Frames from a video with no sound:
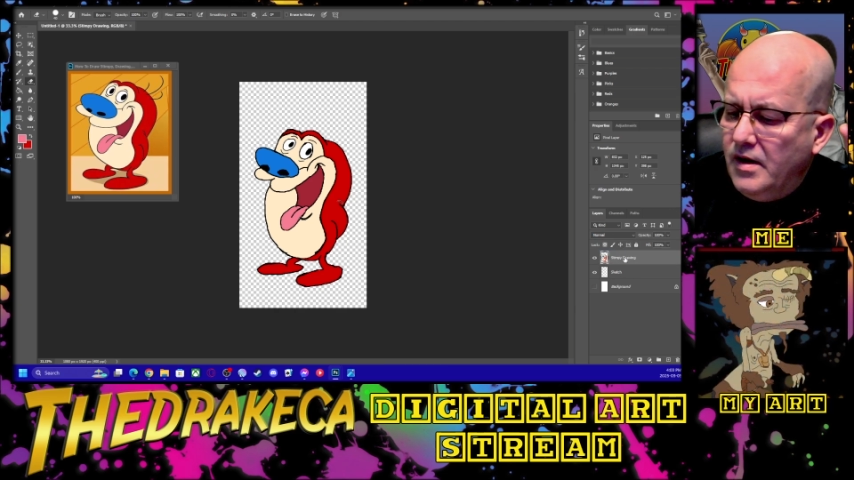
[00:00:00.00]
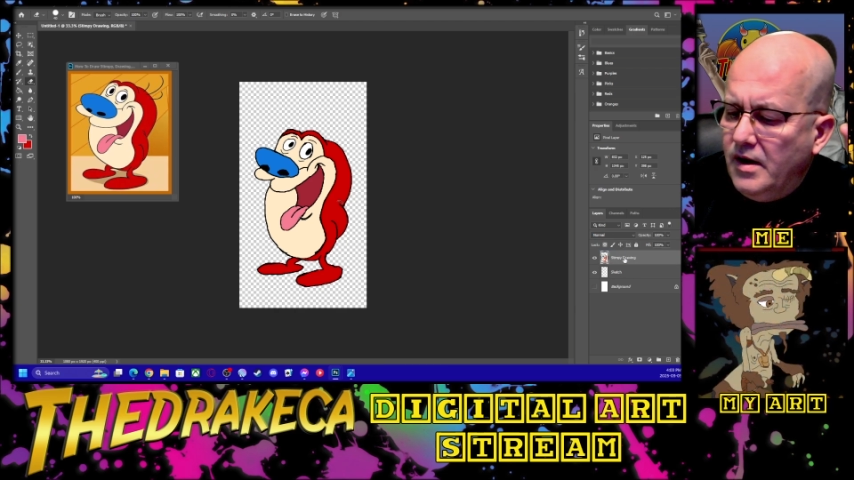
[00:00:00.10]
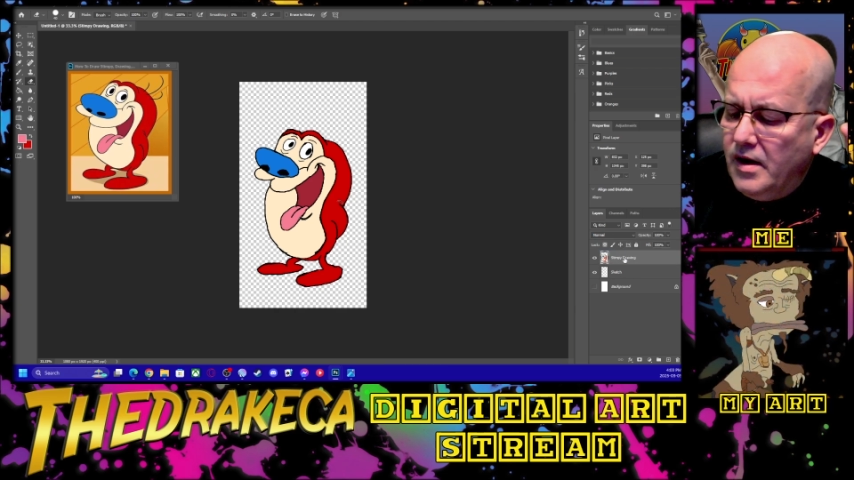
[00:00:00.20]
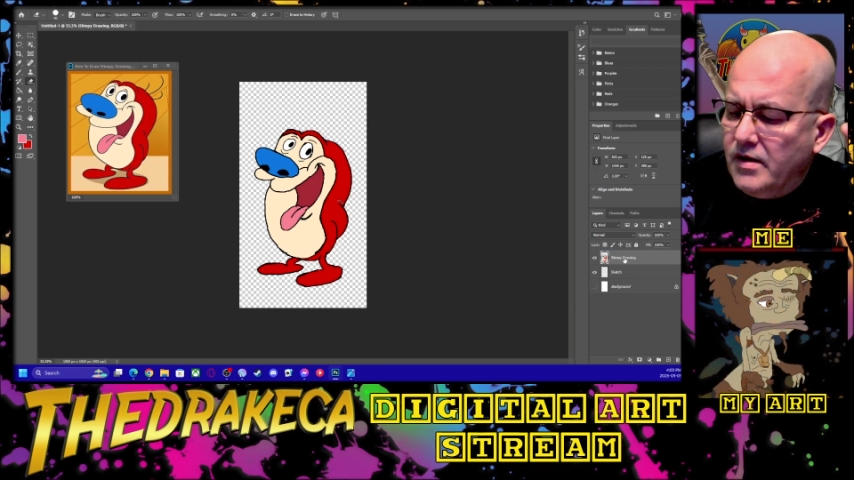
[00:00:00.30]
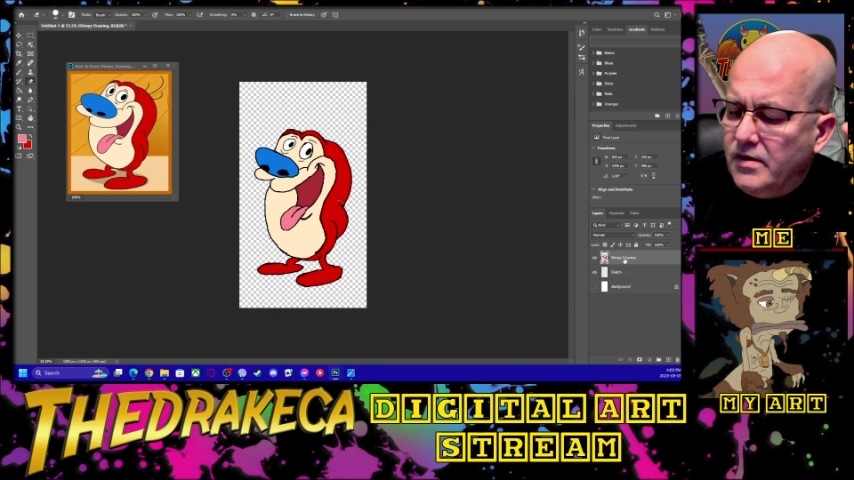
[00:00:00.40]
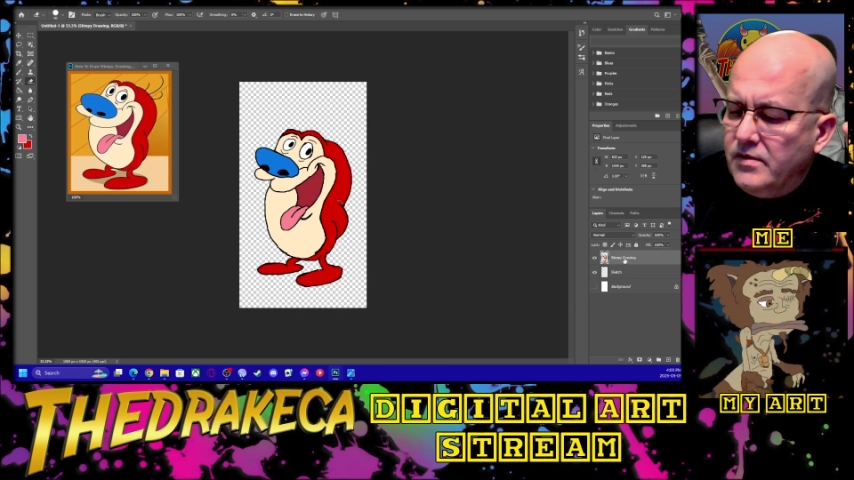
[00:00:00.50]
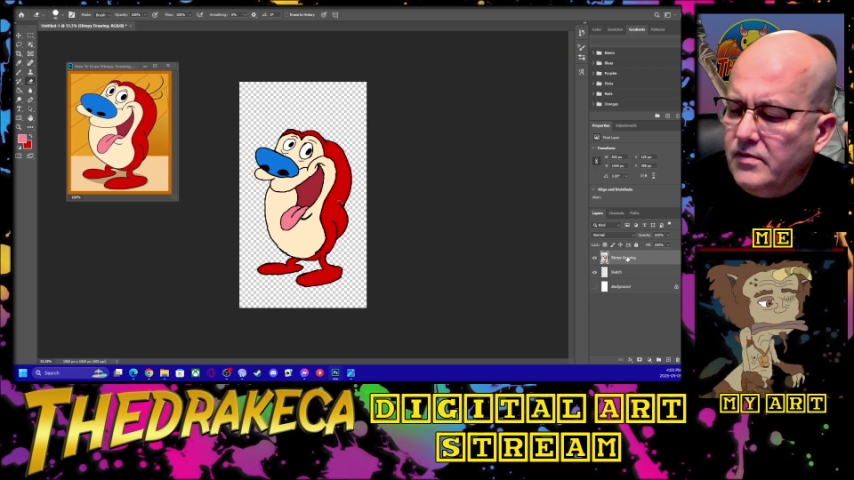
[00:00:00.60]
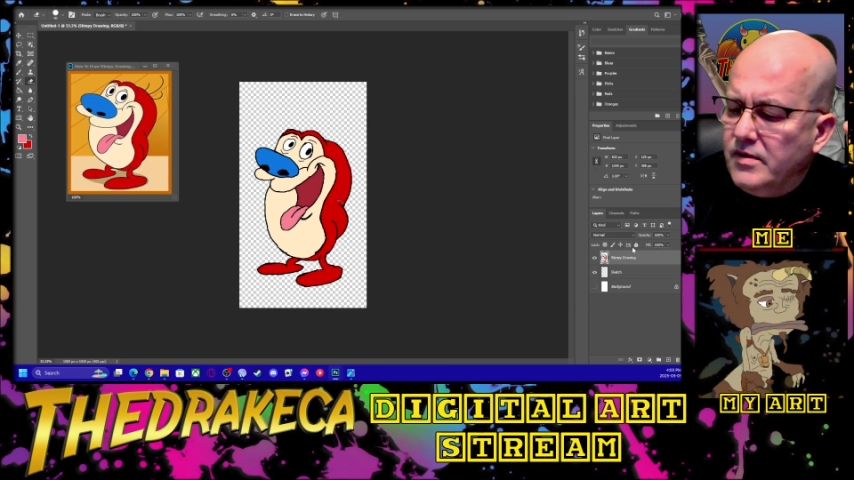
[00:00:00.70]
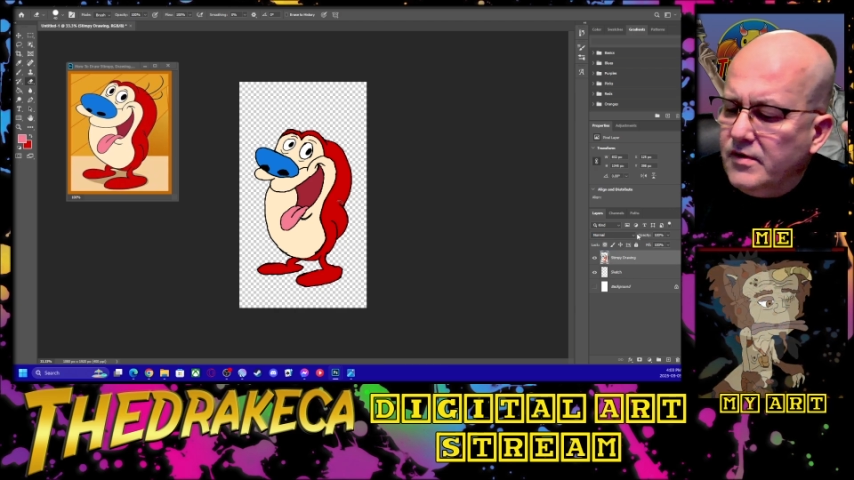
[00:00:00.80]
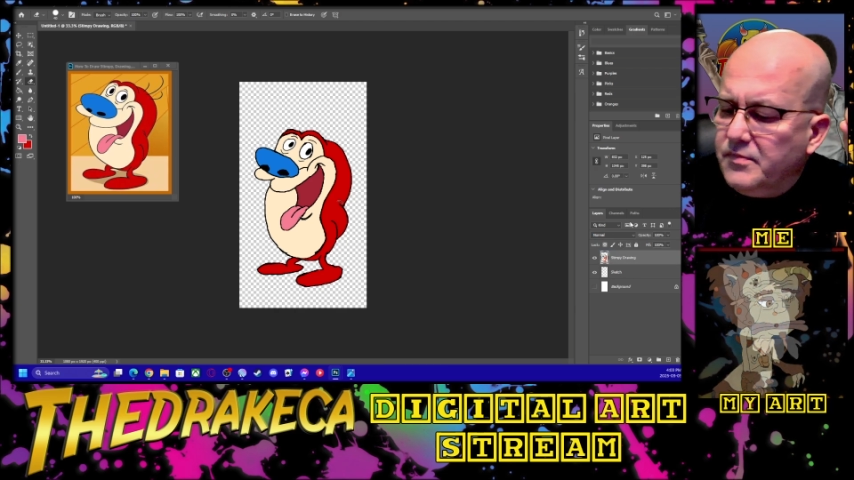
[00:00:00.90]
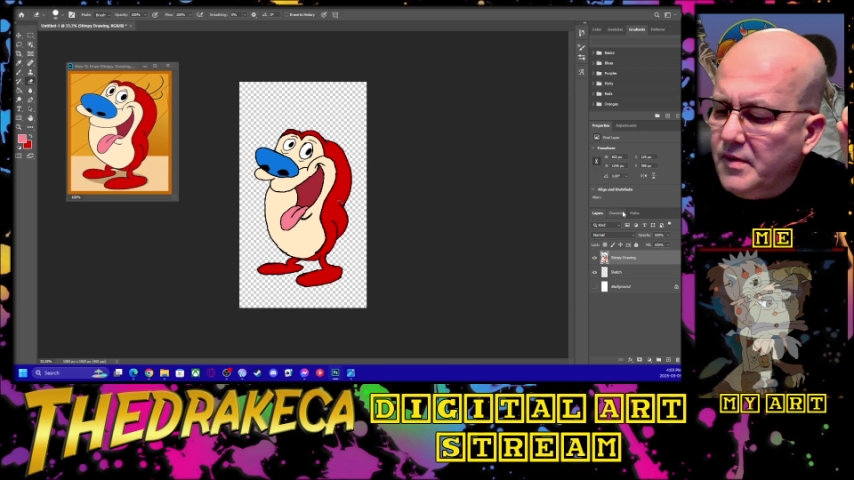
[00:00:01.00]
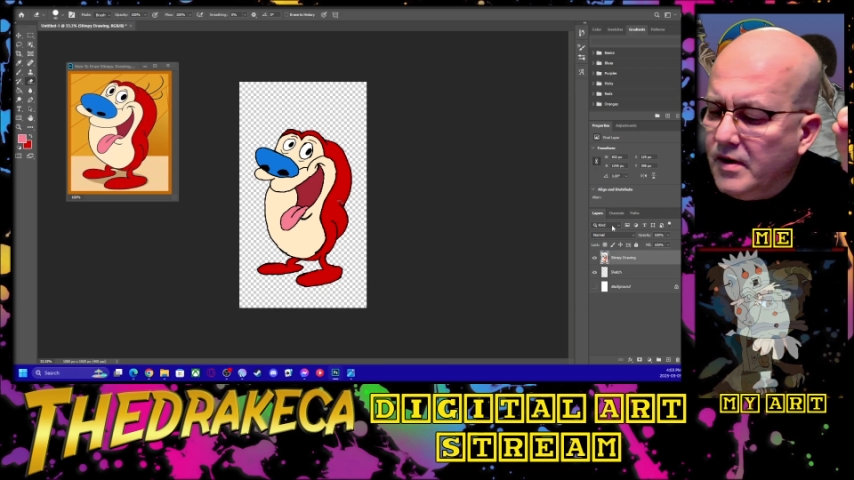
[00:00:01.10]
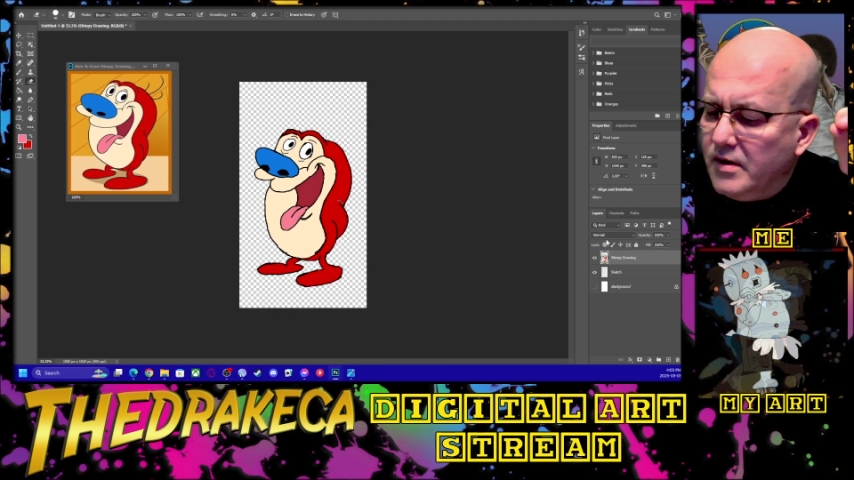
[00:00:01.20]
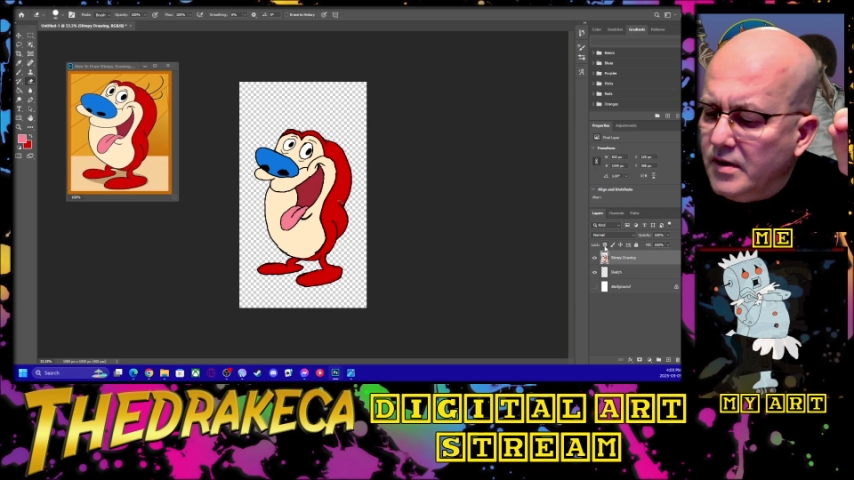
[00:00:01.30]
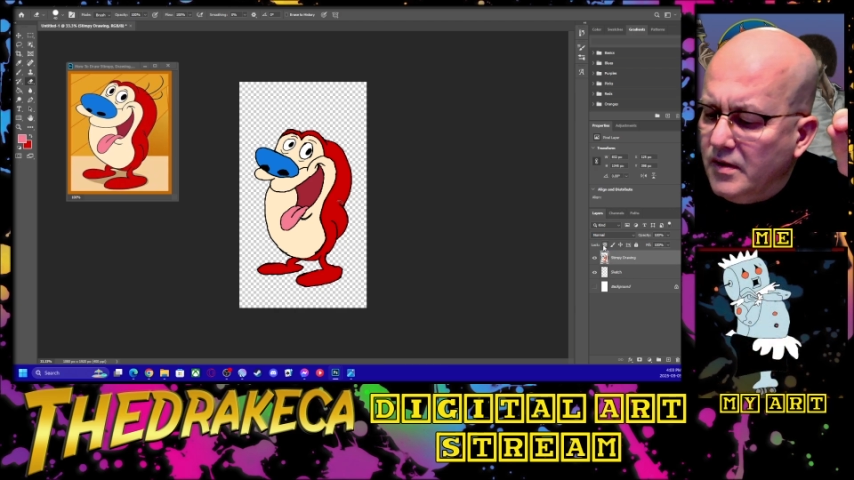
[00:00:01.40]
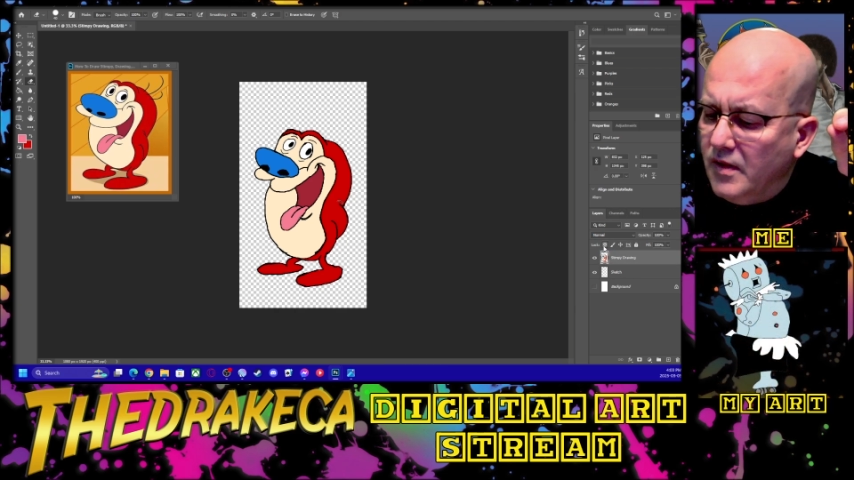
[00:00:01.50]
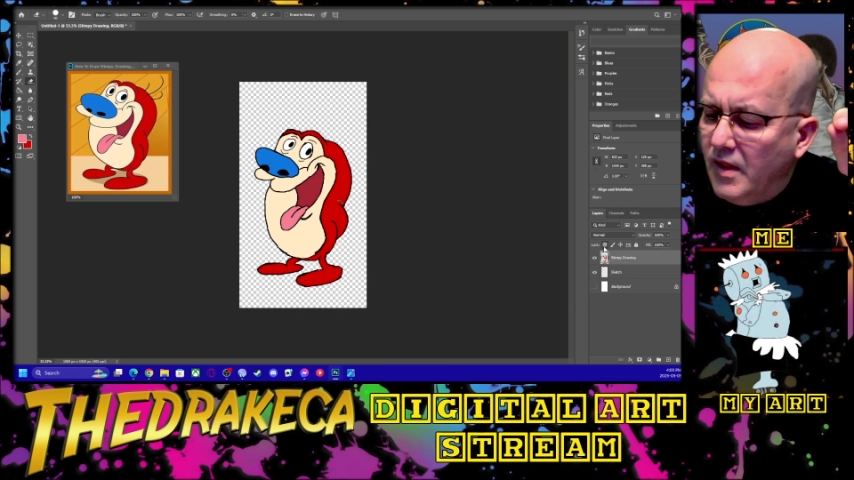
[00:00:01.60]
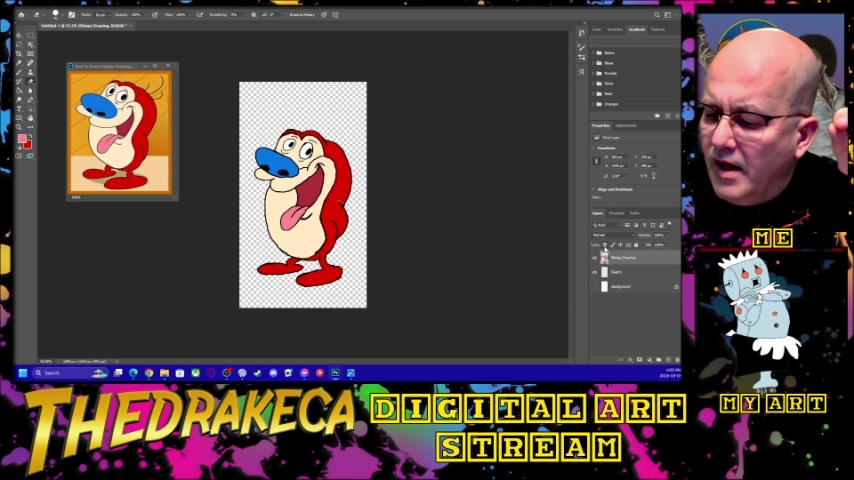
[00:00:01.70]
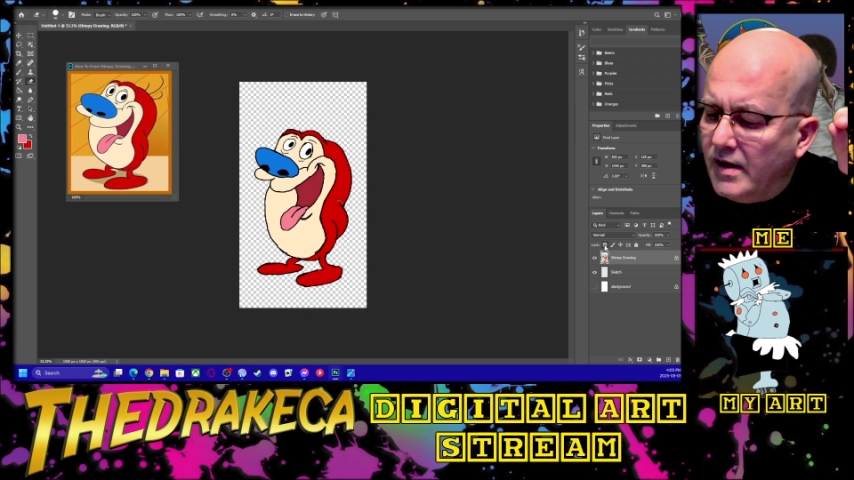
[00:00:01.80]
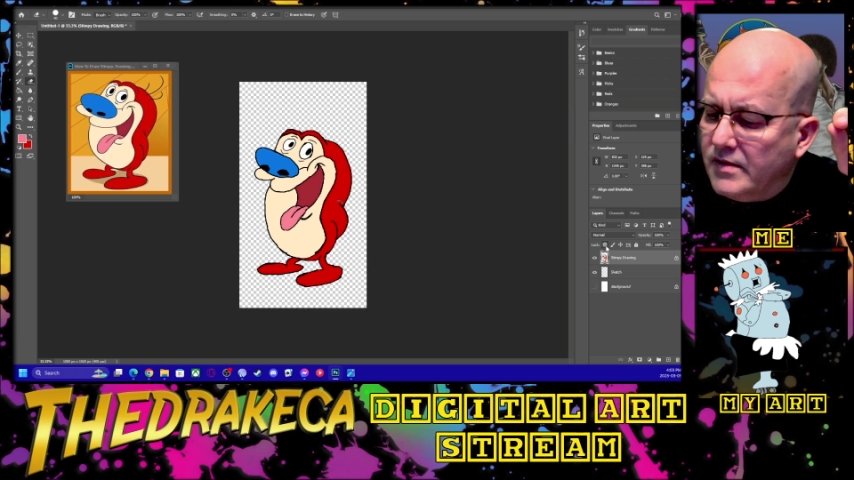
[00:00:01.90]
I'm going to do this, but I'm going to lock